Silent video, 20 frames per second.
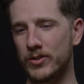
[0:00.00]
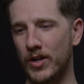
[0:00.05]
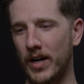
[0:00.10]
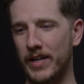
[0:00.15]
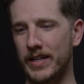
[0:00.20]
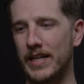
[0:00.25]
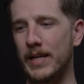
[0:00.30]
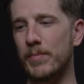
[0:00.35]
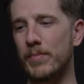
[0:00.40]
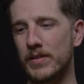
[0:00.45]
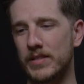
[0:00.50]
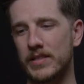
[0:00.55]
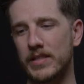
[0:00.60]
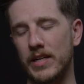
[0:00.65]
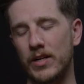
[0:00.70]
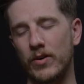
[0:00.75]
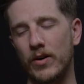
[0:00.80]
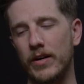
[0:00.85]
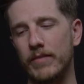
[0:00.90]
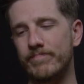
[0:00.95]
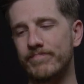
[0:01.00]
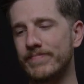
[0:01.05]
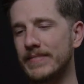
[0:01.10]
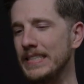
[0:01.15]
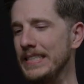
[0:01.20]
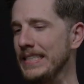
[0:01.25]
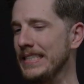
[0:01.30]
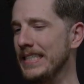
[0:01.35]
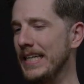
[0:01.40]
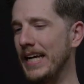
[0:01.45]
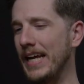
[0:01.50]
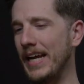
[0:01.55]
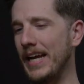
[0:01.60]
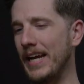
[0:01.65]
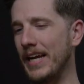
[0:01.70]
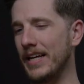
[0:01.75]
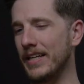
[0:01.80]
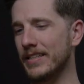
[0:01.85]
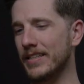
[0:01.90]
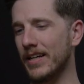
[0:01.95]
to try to keep it secret,
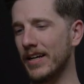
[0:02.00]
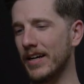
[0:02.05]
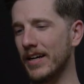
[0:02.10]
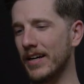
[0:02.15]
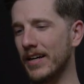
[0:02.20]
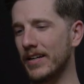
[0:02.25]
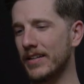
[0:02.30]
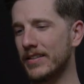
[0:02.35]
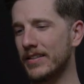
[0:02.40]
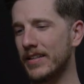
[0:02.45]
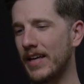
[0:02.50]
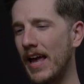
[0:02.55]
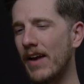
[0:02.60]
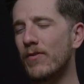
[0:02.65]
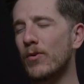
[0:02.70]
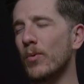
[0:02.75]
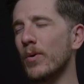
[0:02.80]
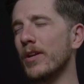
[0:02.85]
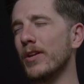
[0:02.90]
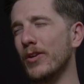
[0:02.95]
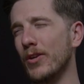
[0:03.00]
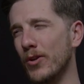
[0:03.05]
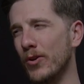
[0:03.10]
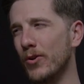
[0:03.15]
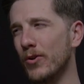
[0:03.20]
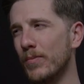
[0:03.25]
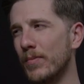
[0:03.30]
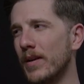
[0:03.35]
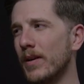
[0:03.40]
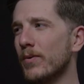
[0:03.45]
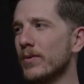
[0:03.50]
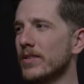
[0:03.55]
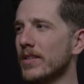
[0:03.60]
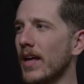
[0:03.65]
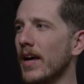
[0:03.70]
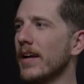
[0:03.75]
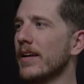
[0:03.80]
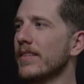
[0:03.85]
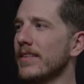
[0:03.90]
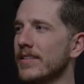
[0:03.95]
and everyone knew, but it was
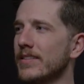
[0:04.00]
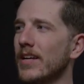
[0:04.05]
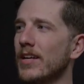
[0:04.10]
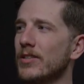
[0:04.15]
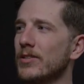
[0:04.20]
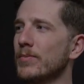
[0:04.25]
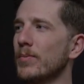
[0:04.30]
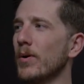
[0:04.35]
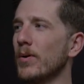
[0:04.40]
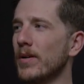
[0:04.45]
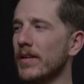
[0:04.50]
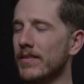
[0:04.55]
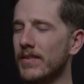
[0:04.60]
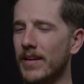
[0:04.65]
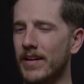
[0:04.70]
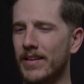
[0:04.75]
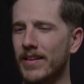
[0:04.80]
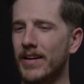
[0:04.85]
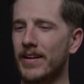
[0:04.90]
like this unspoken thing.